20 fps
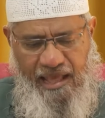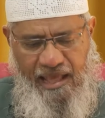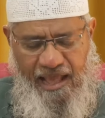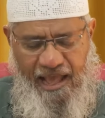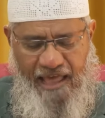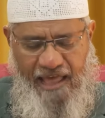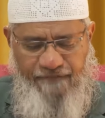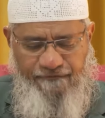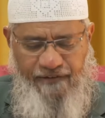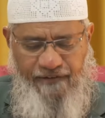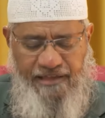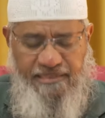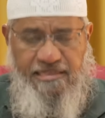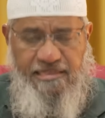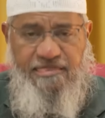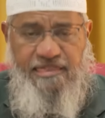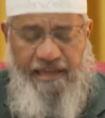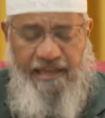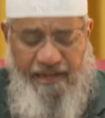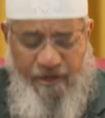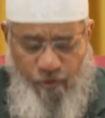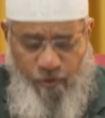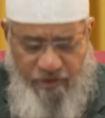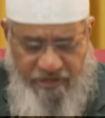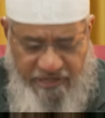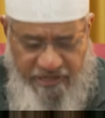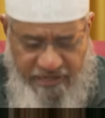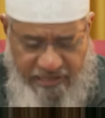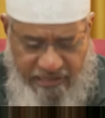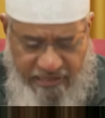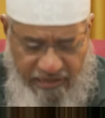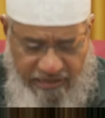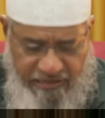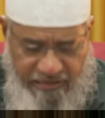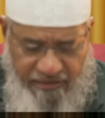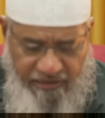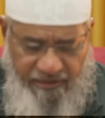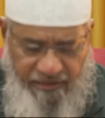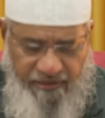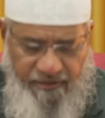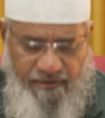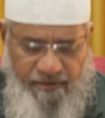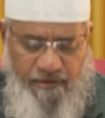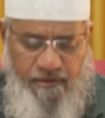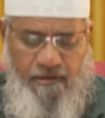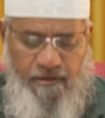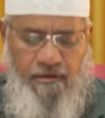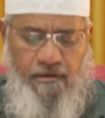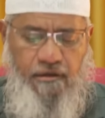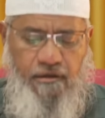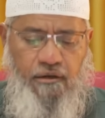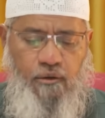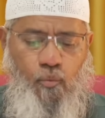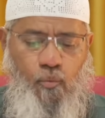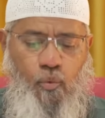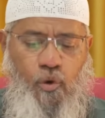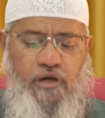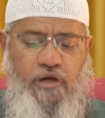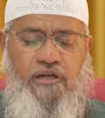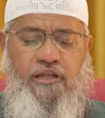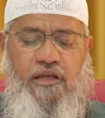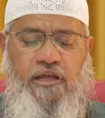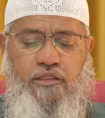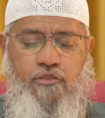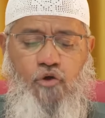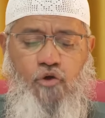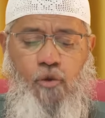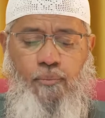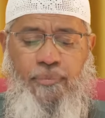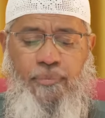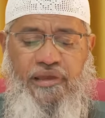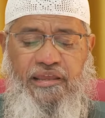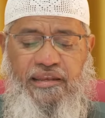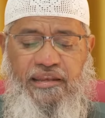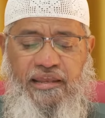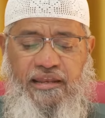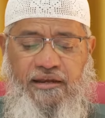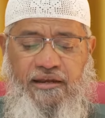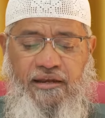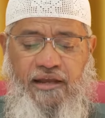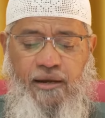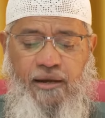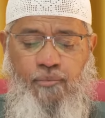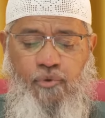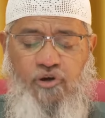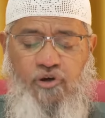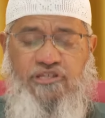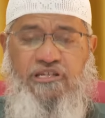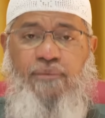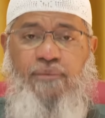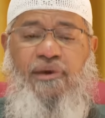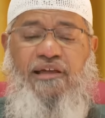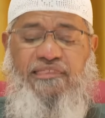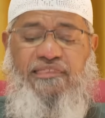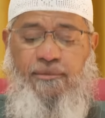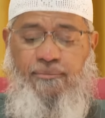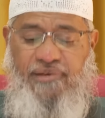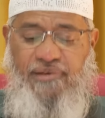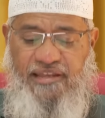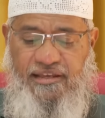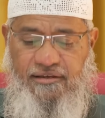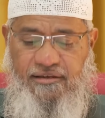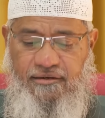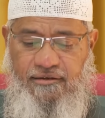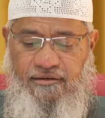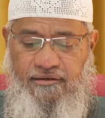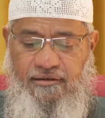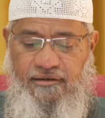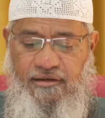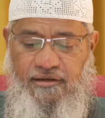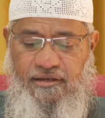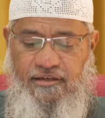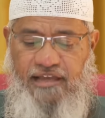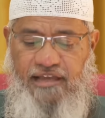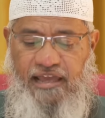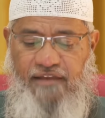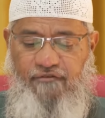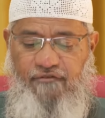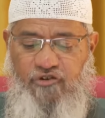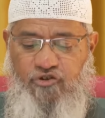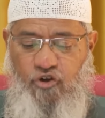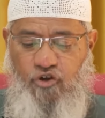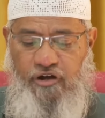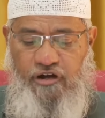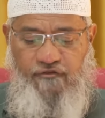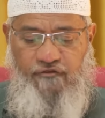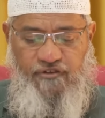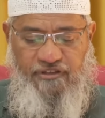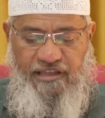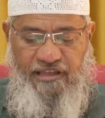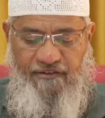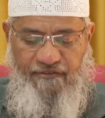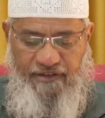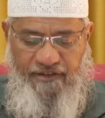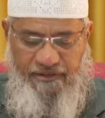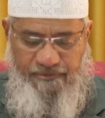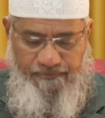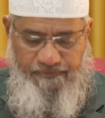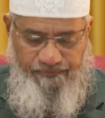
As far as the second question is concerned, what is your opinion about Jamaat Tabligh? Can we join it for dawah?